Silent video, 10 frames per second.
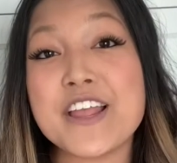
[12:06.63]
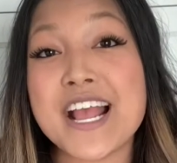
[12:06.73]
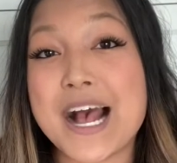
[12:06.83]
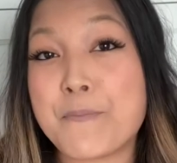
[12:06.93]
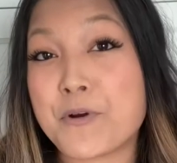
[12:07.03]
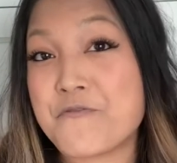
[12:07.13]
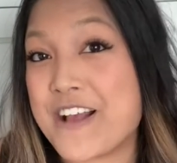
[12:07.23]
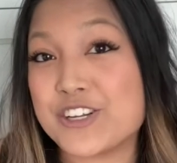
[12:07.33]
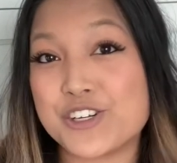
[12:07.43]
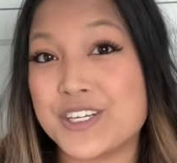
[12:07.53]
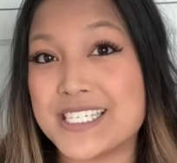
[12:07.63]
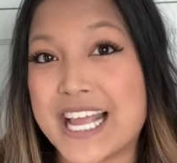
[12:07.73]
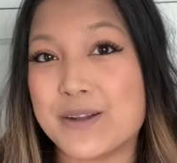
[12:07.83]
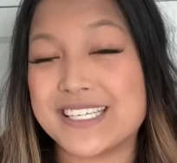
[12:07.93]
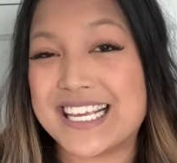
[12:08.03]
a professional
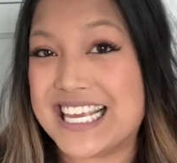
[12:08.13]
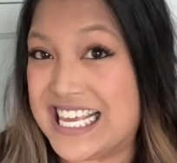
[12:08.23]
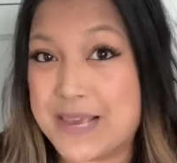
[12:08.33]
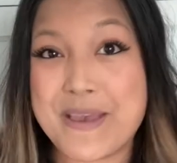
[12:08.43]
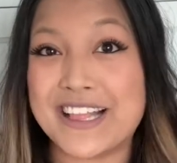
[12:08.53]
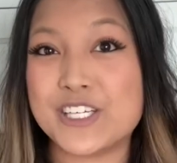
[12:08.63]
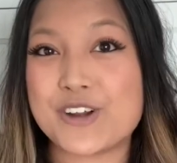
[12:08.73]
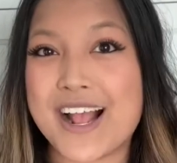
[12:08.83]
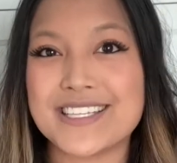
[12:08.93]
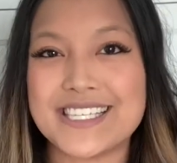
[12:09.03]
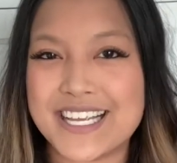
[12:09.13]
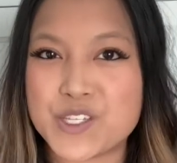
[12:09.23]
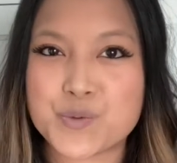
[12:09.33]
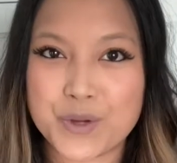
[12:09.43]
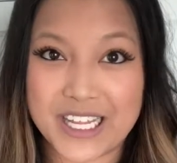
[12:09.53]
sounding email address
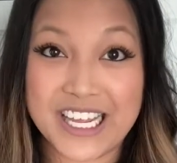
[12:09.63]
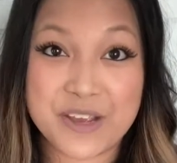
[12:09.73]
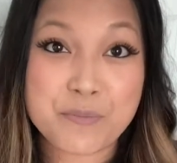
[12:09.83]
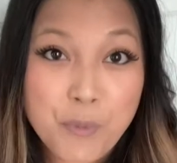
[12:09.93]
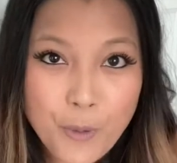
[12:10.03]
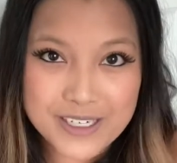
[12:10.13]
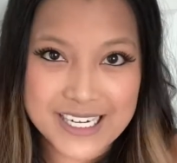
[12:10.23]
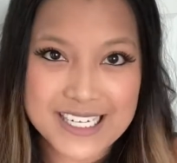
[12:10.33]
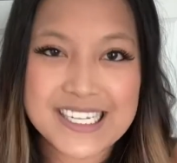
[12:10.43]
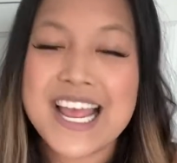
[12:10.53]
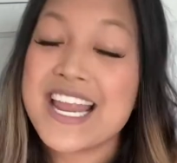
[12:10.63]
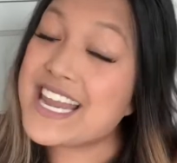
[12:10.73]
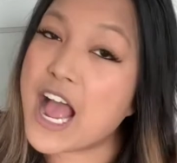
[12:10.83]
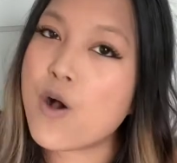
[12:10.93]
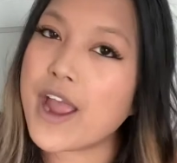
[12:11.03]
is really important.
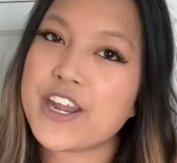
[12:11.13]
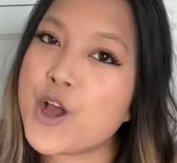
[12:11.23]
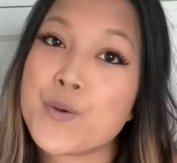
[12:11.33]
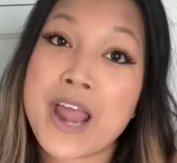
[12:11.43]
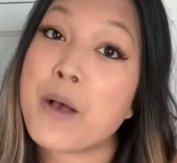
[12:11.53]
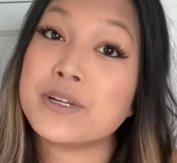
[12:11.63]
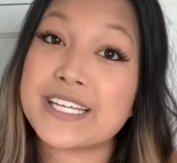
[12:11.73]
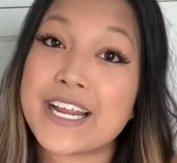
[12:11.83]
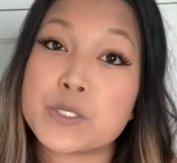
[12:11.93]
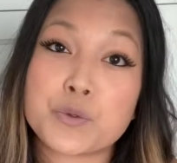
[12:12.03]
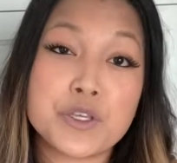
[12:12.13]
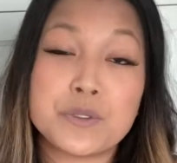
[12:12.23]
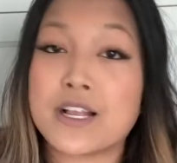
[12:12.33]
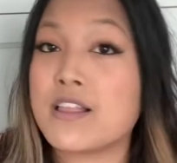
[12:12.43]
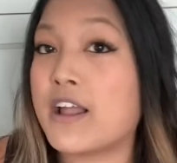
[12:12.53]
Now, I know nowadays we're
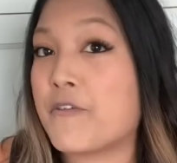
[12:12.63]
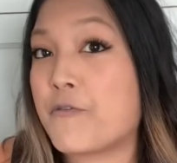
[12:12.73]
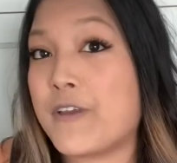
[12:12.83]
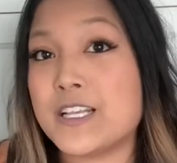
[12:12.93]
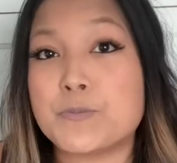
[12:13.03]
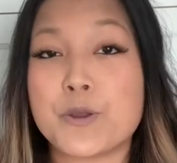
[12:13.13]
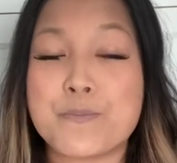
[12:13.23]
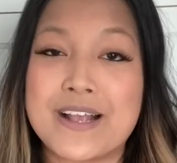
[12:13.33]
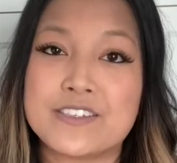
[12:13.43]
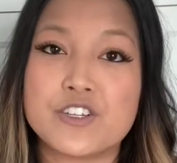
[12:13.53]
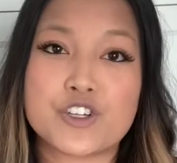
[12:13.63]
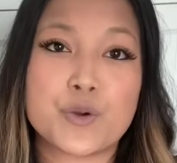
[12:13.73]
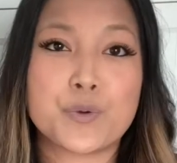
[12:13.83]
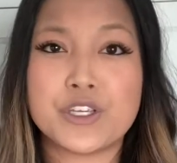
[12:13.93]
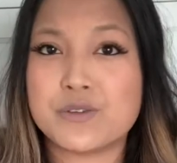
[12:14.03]
using a lot of Facebook Messenger,
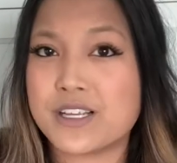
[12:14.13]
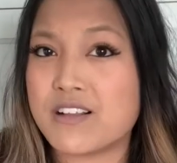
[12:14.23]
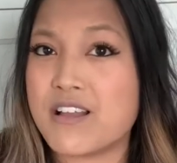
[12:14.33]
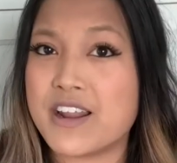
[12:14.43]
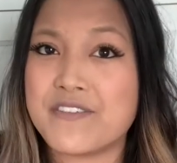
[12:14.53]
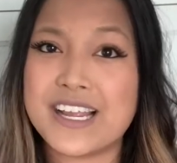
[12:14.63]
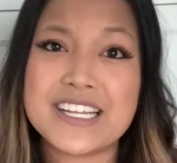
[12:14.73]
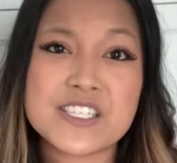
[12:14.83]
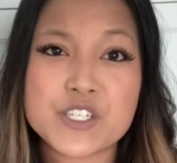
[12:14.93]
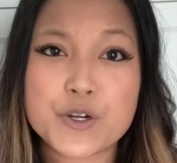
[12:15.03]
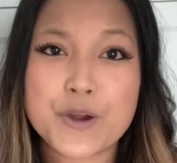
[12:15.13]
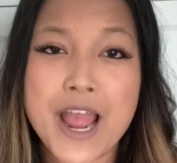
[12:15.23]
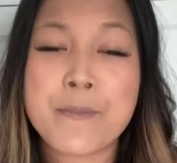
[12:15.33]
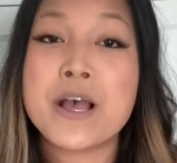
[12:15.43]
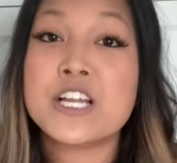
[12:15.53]
we're using a lot of
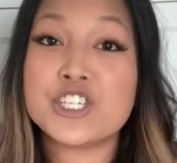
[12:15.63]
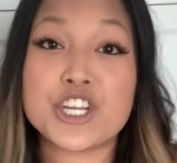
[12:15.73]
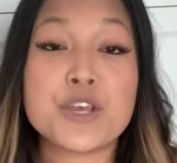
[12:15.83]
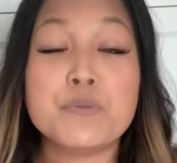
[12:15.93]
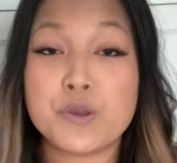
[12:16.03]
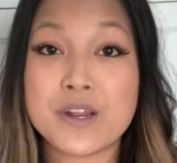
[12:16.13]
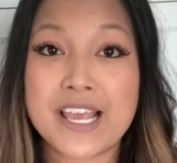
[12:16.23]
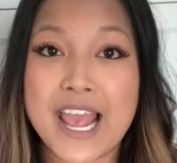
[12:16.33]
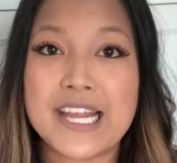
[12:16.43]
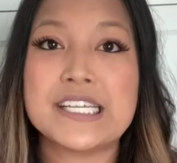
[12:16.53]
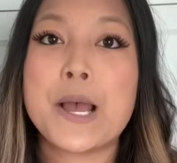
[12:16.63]
Instagram to communicate,